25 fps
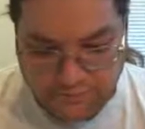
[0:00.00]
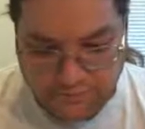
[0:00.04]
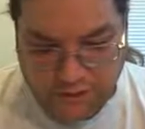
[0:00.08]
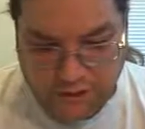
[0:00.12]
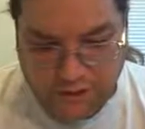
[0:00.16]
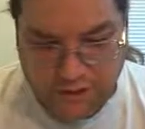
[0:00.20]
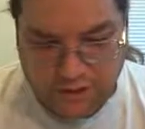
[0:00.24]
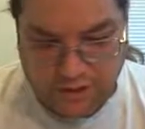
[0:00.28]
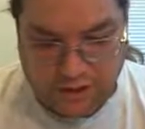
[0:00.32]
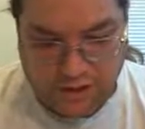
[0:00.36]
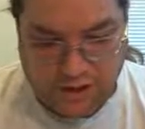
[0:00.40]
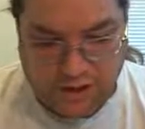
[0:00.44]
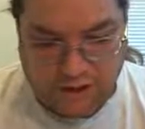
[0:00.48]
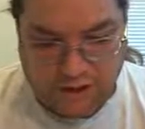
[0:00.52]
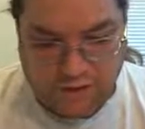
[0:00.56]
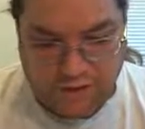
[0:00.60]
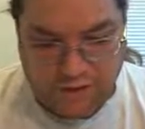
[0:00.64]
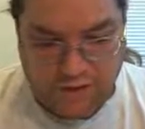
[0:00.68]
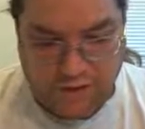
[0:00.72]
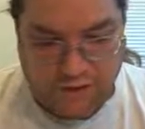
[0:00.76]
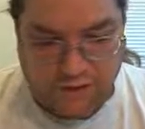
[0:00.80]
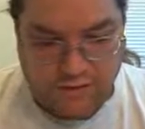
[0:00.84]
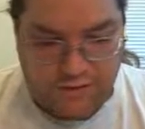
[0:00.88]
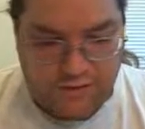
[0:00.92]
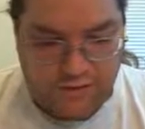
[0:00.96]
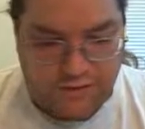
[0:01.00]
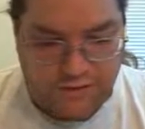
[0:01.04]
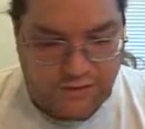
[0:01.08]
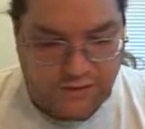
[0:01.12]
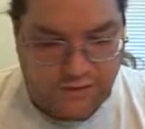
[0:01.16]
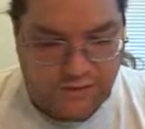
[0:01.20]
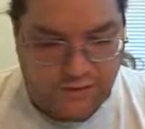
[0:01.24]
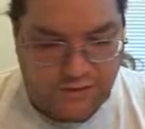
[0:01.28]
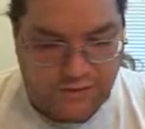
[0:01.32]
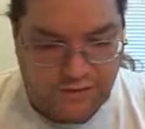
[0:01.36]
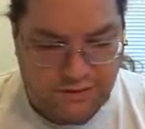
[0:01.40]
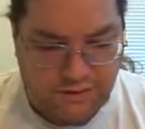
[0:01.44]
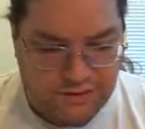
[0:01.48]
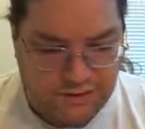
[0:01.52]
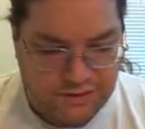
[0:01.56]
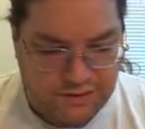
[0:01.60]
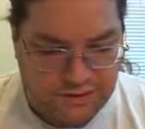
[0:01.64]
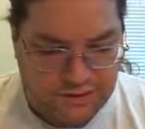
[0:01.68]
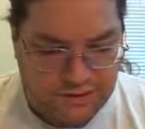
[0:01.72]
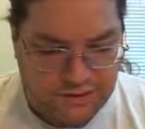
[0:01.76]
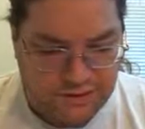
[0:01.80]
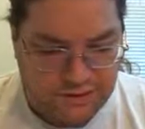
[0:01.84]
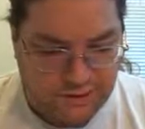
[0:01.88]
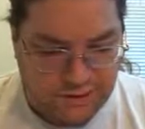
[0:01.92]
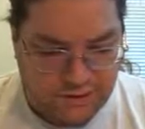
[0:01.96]
And the lock itself is very
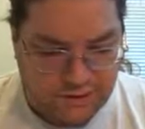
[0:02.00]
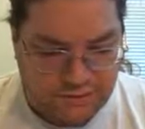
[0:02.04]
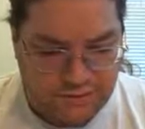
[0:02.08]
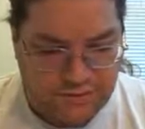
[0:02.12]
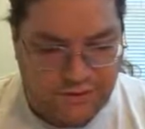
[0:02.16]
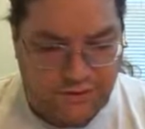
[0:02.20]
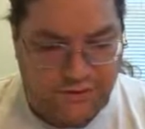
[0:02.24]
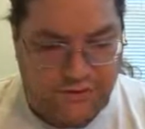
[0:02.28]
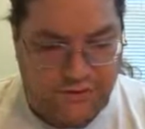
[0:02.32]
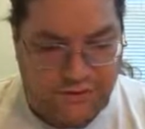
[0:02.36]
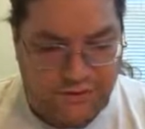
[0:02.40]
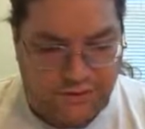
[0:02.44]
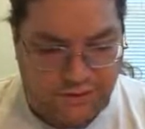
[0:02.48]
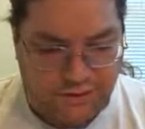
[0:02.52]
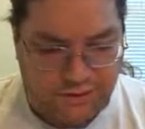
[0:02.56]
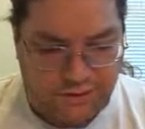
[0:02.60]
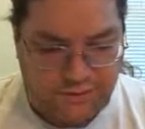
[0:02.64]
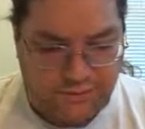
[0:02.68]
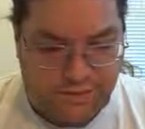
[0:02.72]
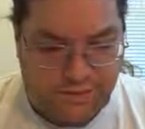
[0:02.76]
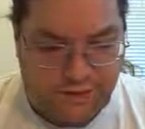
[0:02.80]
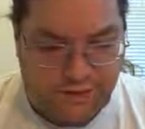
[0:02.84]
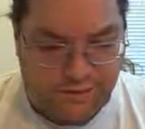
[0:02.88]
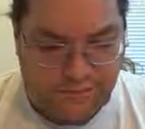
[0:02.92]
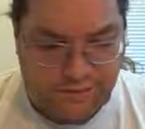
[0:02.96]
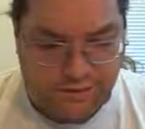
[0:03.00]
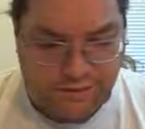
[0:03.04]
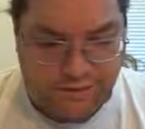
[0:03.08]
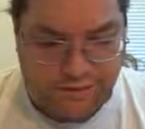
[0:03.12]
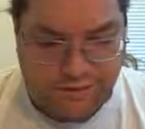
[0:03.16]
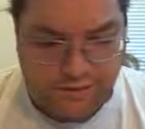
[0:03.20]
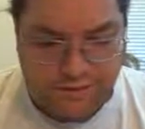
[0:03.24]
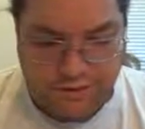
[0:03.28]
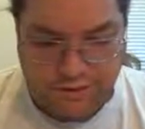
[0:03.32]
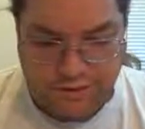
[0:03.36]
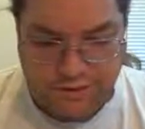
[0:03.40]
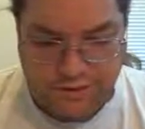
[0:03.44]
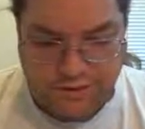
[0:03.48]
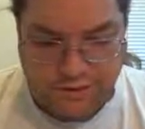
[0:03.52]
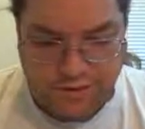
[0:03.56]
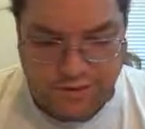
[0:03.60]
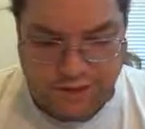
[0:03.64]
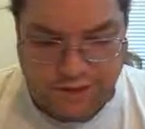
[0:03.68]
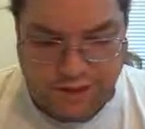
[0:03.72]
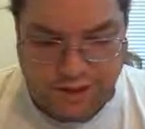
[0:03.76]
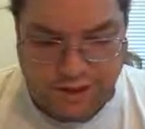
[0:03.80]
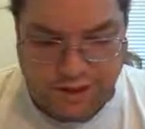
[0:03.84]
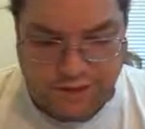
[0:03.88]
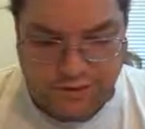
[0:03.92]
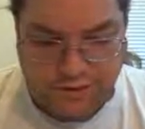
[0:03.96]
secure. It's made of reinforced
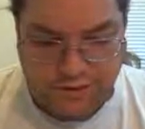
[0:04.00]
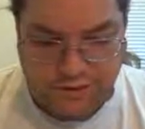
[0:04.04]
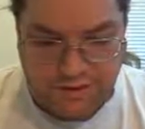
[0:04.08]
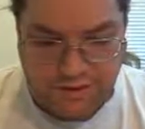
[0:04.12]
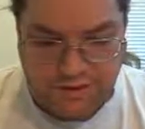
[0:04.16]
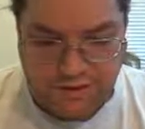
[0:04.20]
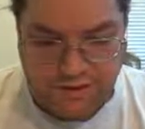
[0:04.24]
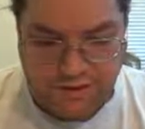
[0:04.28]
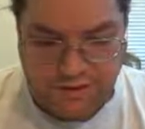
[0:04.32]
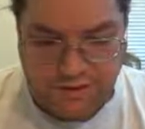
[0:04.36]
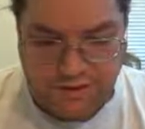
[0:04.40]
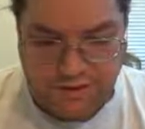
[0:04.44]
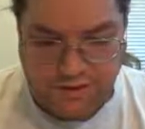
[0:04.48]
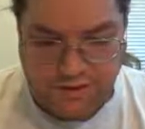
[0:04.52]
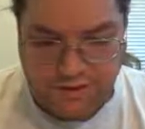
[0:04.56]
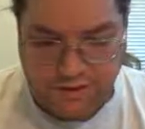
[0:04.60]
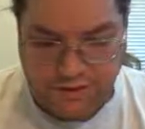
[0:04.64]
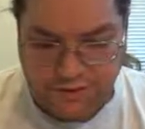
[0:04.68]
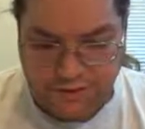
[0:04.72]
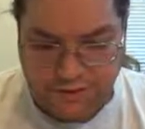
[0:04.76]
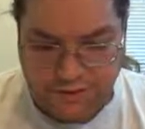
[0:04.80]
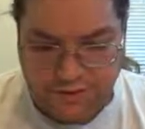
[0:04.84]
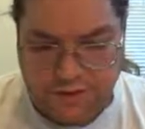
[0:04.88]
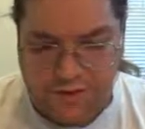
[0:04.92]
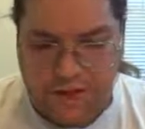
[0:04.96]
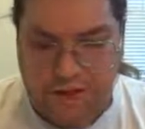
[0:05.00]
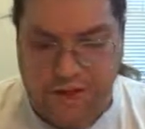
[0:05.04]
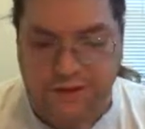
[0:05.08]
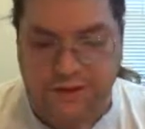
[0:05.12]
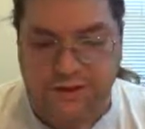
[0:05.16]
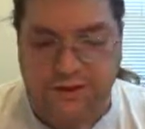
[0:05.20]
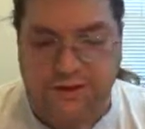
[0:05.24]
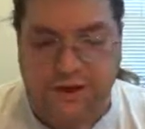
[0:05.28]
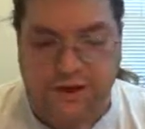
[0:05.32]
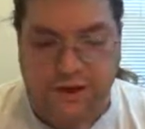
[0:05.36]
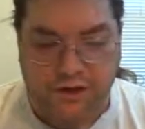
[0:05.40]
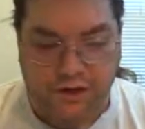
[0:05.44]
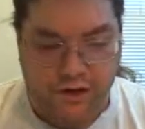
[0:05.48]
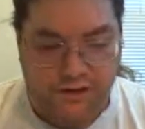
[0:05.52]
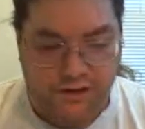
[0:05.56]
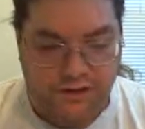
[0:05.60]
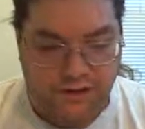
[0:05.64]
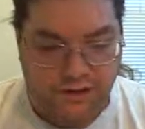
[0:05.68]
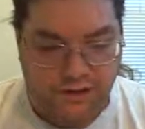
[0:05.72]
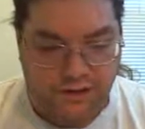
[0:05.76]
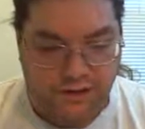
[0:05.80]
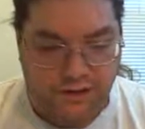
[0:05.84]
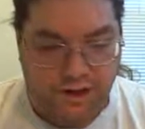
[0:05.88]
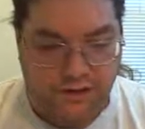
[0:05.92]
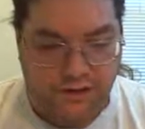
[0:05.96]
and cut-resistant steel and uses a high-security
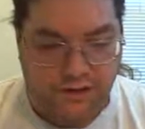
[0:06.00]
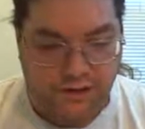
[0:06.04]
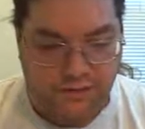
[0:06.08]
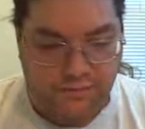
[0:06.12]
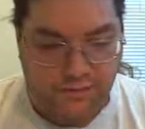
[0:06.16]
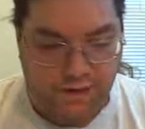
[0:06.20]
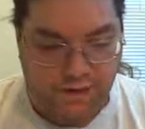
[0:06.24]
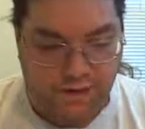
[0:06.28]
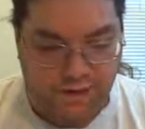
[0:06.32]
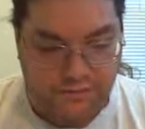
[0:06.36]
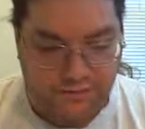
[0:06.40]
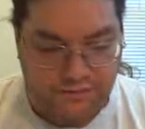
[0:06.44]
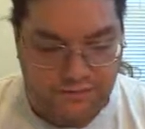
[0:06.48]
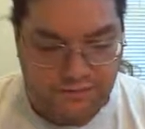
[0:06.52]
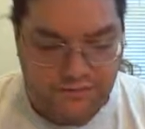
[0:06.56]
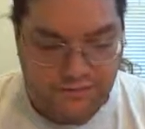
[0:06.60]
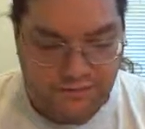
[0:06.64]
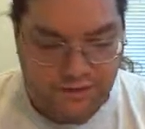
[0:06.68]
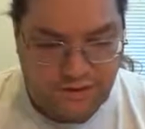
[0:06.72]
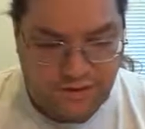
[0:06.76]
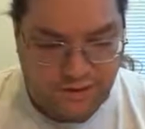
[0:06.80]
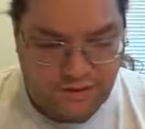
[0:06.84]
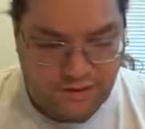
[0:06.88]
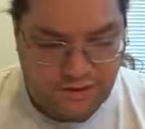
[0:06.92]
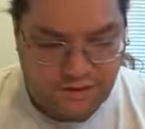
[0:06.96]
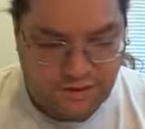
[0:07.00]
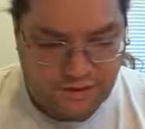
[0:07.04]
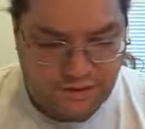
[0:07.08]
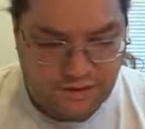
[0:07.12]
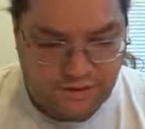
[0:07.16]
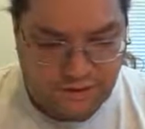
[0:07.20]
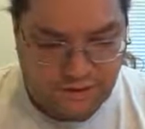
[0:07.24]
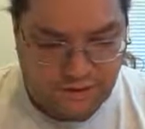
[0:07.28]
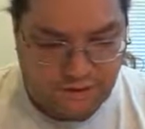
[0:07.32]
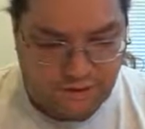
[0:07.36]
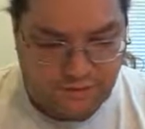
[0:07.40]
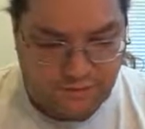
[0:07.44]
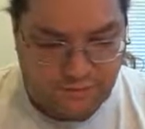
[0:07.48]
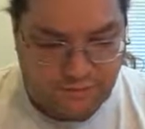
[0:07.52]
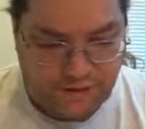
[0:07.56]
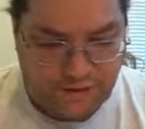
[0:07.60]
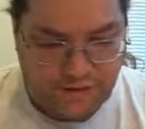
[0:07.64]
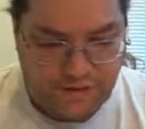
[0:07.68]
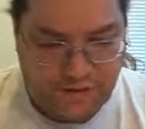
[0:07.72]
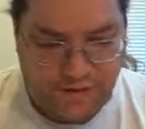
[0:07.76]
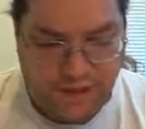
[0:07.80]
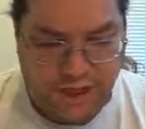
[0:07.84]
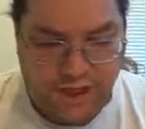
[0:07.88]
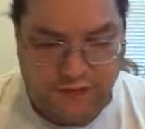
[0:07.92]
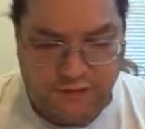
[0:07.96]
disc locking mechanism and a
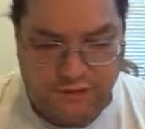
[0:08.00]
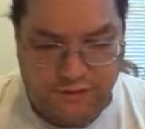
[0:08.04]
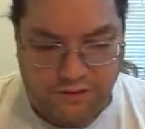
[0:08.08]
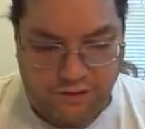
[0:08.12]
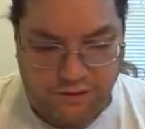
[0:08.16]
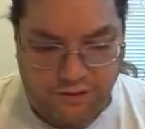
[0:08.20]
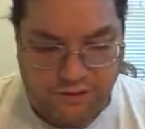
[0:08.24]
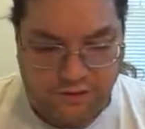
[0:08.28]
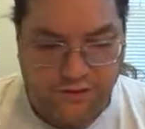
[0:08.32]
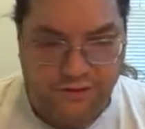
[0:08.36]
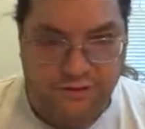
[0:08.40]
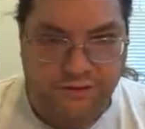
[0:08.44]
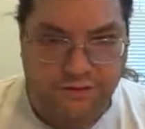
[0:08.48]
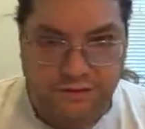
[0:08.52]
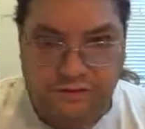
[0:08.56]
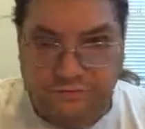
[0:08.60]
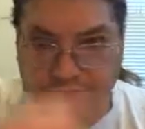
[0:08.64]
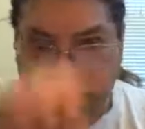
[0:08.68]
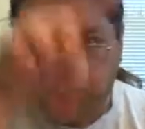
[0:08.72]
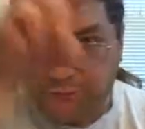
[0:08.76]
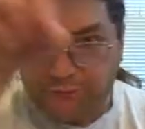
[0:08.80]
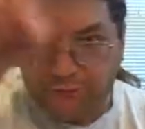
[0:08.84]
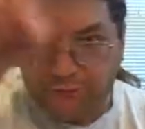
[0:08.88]
bent shackle leg. So,